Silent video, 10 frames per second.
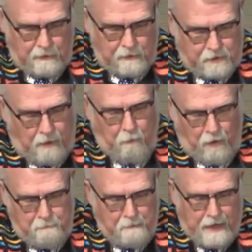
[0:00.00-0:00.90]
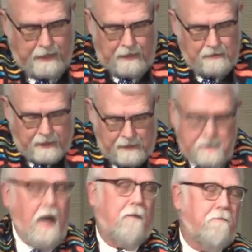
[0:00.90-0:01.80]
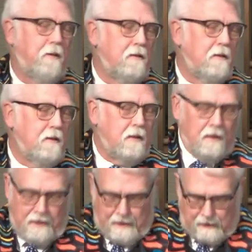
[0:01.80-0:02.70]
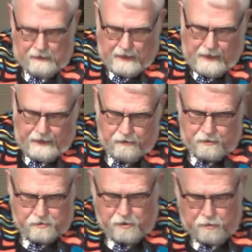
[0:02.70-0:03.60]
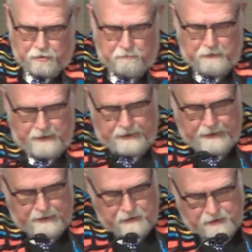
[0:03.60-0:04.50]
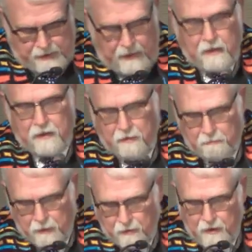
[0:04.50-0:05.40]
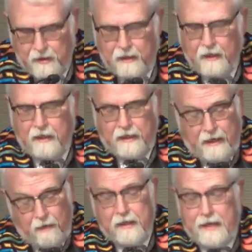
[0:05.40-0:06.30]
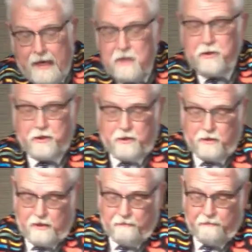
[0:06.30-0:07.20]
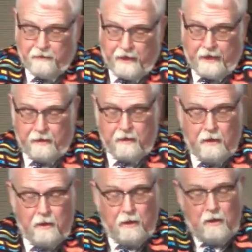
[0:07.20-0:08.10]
Someone making things up and lying on social media has set a community and now a nation on fire